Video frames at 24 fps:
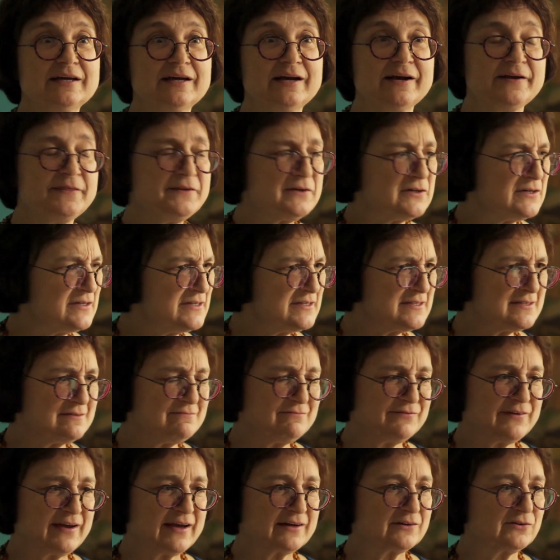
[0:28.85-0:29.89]
And there is, in
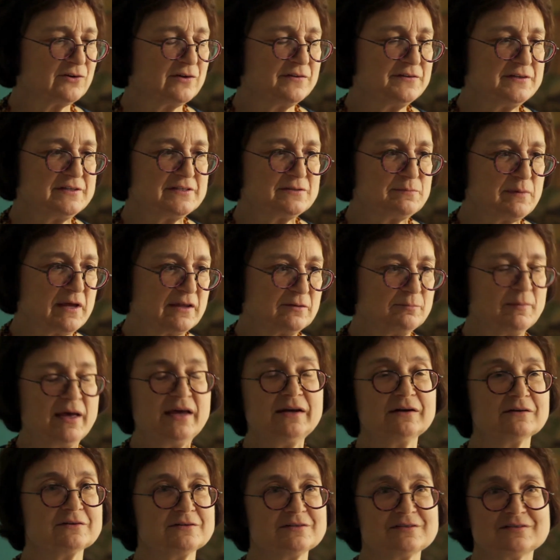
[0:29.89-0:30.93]
fact, all these
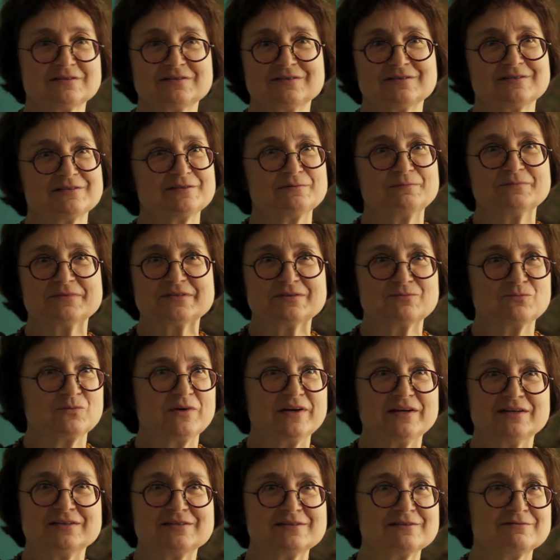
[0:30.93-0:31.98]
mathematical systems and
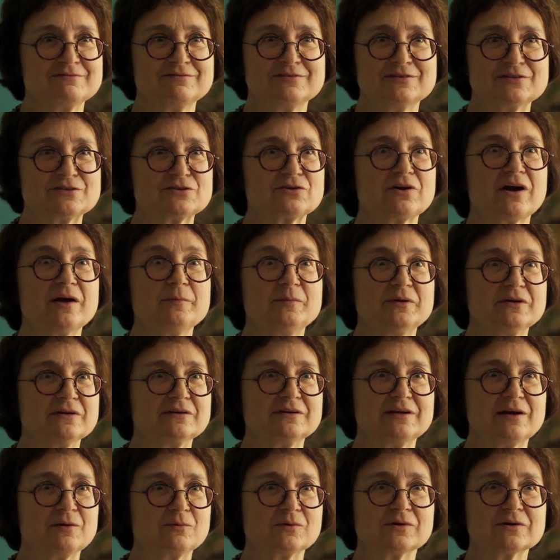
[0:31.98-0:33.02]
ways of describing
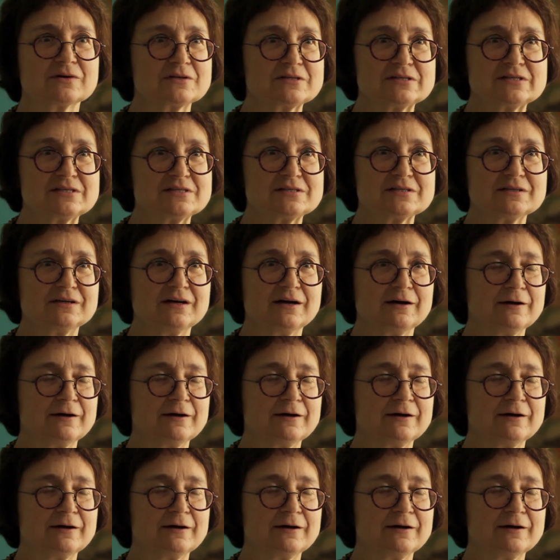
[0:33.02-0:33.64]
networks